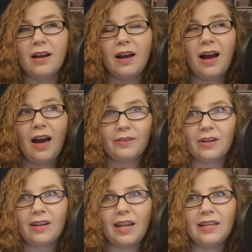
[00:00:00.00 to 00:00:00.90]

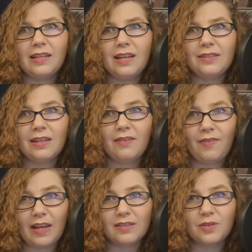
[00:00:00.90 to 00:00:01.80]
180 days in
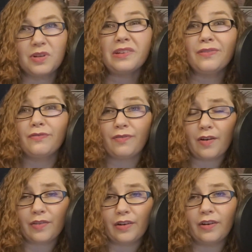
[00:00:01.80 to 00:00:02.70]
advance or even
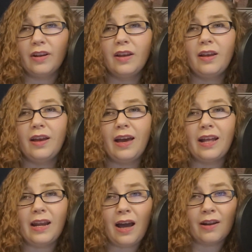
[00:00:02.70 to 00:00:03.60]
farther,
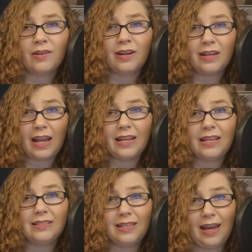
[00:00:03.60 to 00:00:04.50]
at
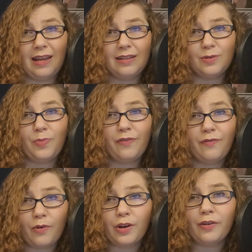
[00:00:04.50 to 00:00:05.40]
180 days
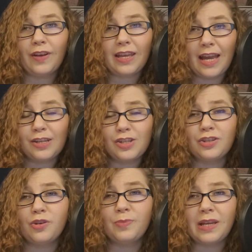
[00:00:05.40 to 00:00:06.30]
before your
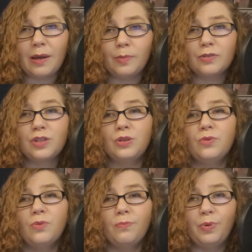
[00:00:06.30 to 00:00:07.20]
vacation, you'll be able
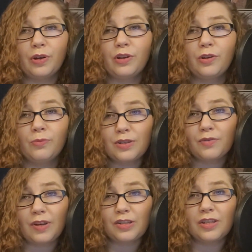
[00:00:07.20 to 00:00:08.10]
to book your
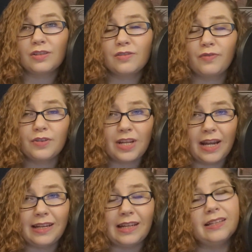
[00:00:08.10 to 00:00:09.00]
reservations for
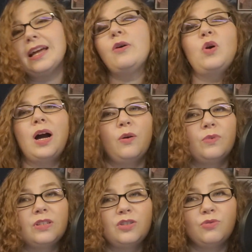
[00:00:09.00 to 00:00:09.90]
dining. Now, I
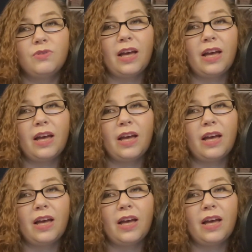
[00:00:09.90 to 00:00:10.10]
would do